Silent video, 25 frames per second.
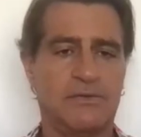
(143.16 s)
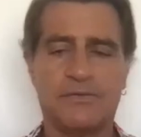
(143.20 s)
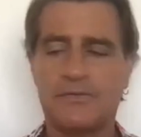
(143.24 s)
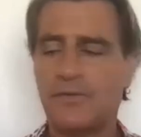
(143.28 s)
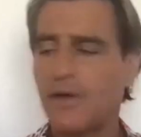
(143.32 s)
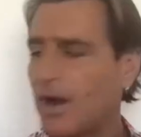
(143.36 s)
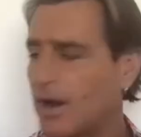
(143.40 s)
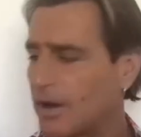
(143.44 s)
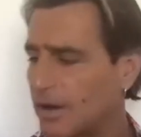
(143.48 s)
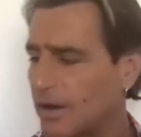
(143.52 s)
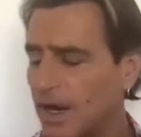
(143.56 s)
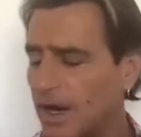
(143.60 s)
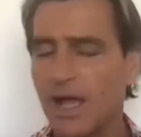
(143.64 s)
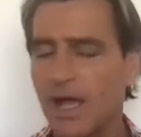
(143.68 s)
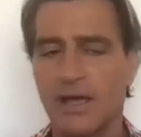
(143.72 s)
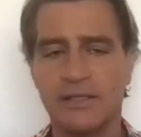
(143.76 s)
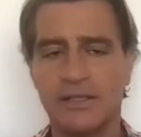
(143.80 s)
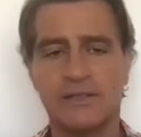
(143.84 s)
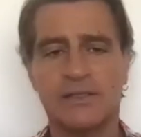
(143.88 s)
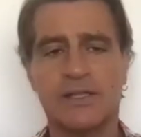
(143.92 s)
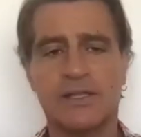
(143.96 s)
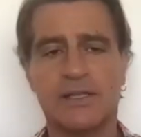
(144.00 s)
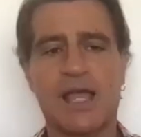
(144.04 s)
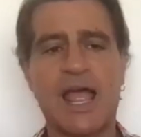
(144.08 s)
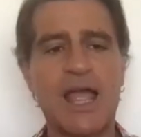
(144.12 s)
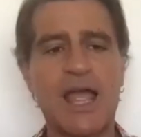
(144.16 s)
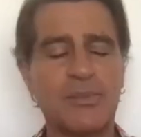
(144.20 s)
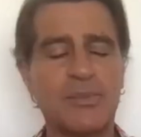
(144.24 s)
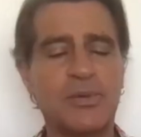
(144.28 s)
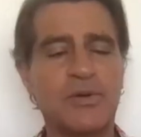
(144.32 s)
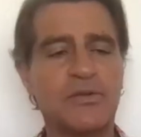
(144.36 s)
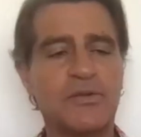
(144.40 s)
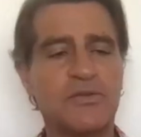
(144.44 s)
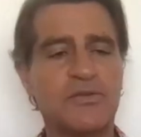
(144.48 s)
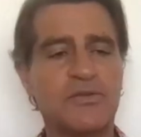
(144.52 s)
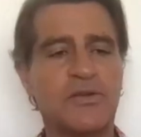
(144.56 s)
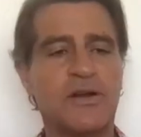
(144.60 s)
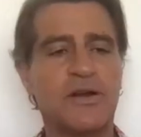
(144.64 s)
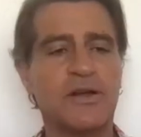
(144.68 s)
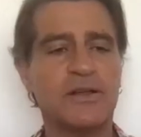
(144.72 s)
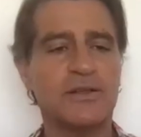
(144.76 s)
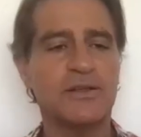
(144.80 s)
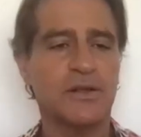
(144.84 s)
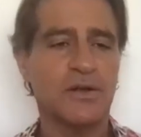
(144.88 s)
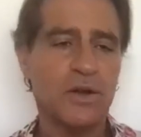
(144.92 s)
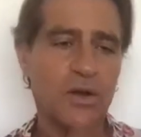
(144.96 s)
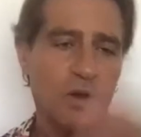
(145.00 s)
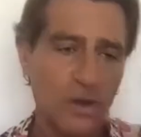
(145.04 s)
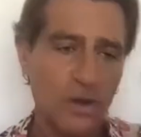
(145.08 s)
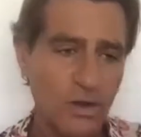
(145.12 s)
Far out. I prefer
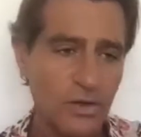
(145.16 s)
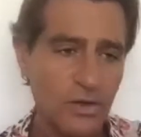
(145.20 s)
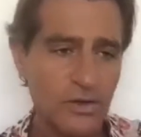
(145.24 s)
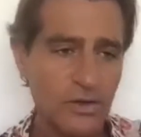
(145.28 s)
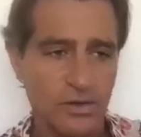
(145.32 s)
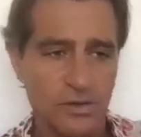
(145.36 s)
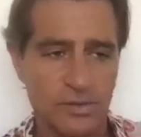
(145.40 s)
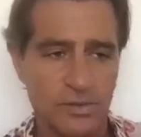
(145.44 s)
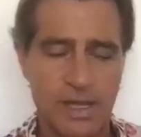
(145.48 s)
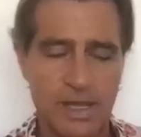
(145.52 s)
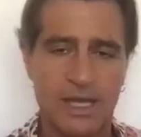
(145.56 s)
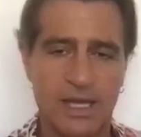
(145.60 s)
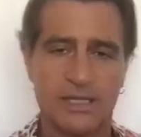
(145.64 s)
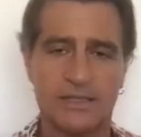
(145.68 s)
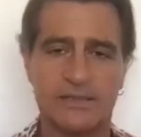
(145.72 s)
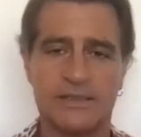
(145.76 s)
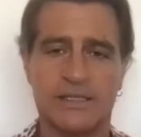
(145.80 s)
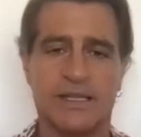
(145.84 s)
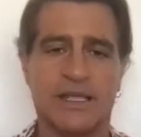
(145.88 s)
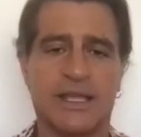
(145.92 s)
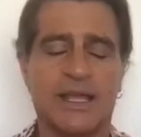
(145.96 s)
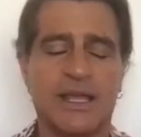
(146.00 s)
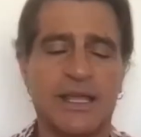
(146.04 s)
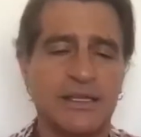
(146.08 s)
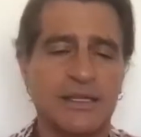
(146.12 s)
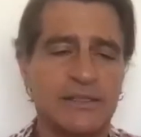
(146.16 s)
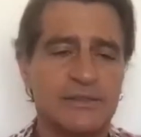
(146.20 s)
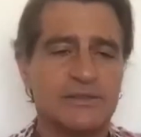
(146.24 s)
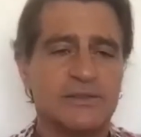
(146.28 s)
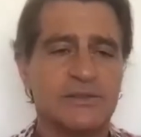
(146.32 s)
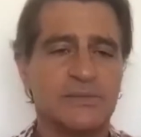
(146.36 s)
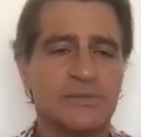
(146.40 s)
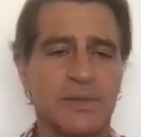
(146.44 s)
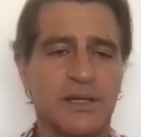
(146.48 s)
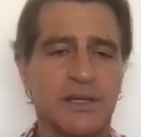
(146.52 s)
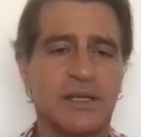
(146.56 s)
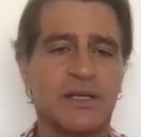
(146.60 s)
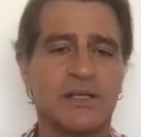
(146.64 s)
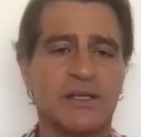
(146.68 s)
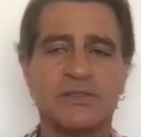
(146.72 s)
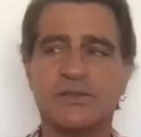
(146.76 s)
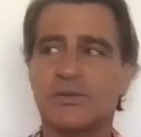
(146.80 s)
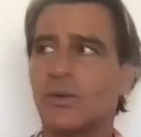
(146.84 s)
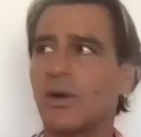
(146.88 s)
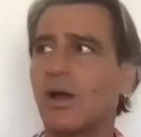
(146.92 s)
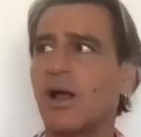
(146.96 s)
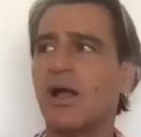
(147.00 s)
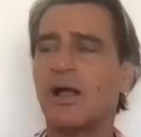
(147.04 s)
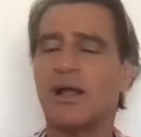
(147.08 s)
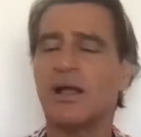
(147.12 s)
the whole humanity ends because
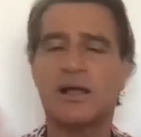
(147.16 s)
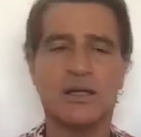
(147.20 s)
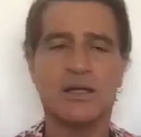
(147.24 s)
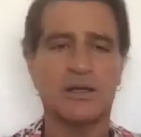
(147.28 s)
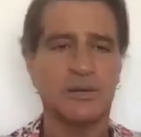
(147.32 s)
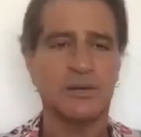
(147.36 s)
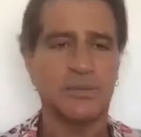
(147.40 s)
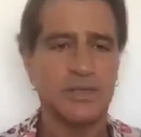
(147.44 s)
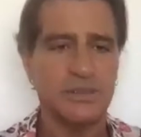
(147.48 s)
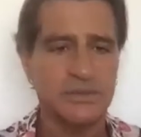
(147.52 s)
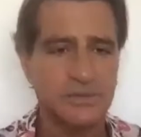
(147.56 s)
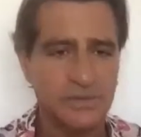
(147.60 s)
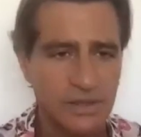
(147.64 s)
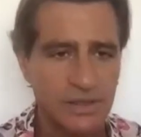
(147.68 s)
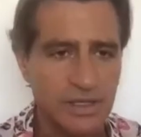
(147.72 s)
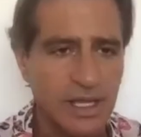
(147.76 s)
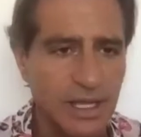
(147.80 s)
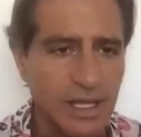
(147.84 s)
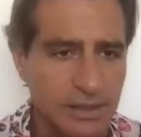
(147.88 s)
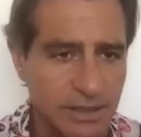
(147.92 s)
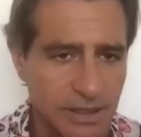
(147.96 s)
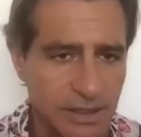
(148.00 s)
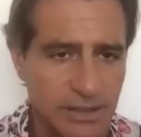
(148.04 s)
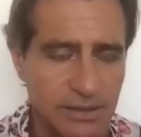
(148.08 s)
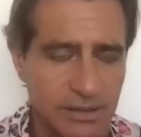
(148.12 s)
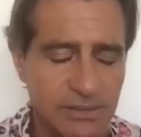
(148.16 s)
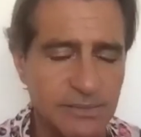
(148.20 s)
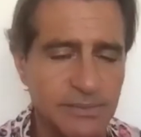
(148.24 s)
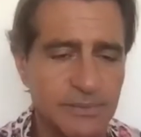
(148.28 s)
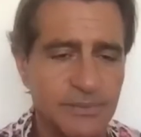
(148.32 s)
we're all going to be together.